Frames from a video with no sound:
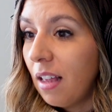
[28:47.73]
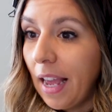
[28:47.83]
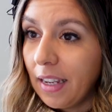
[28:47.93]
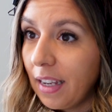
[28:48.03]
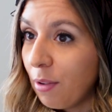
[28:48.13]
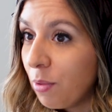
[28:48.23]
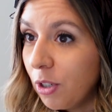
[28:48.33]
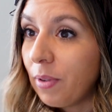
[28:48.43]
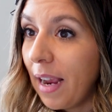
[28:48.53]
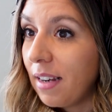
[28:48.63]
I can get
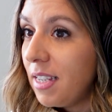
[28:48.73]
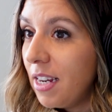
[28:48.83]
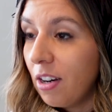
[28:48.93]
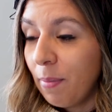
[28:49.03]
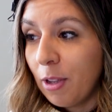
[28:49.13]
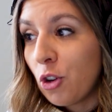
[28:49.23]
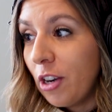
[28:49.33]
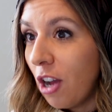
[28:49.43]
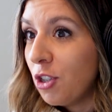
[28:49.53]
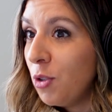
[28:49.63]
real ranty here, and I'm going to try
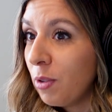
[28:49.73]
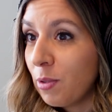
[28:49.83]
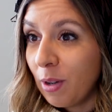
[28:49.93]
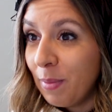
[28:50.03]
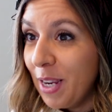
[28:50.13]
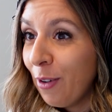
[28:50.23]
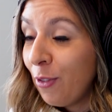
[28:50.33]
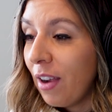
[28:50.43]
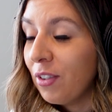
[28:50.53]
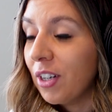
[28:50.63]
not to, otherwise we're going to be here
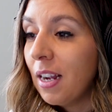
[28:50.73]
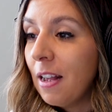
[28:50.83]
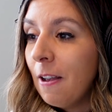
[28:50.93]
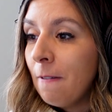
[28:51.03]
forever.